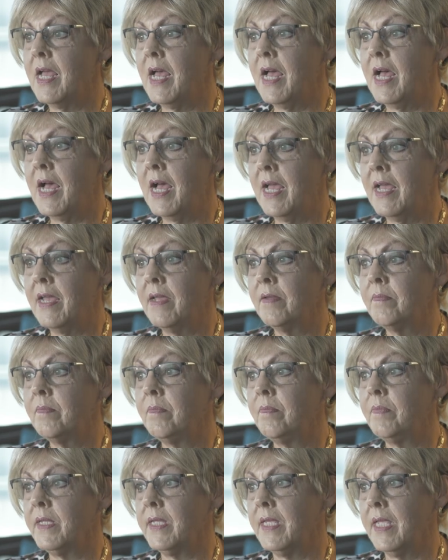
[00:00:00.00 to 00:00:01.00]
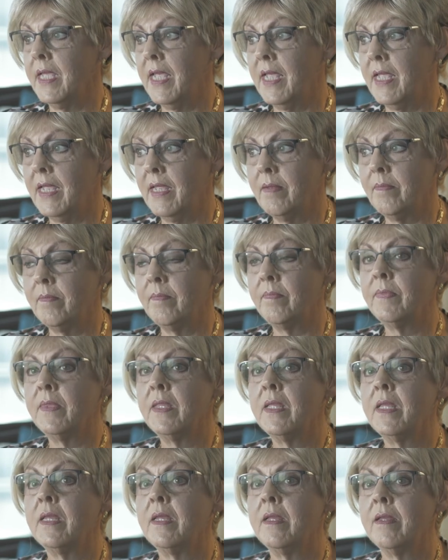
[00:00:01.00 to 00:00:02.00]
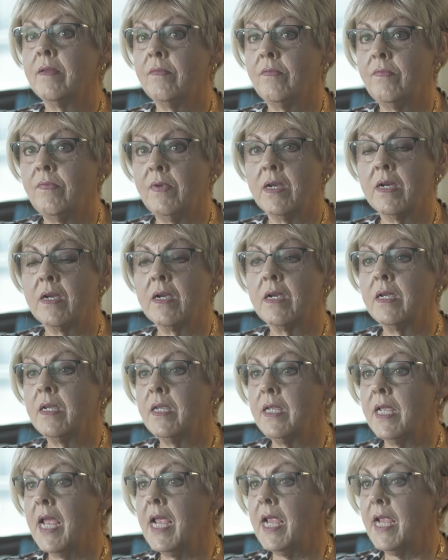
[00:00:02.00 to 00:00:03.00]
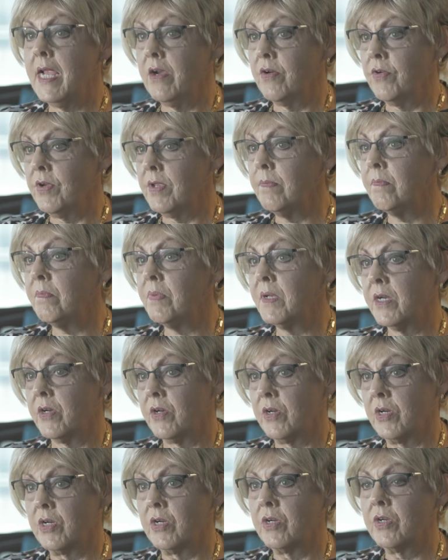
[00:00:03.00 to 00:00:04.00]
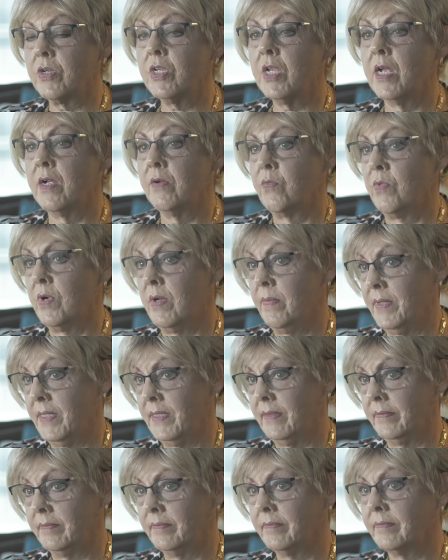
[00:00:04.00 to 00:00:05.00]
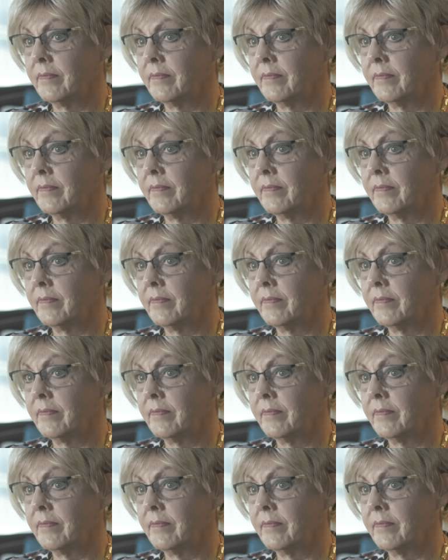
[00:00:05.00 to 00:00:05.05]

I became very angry, bitter young woman.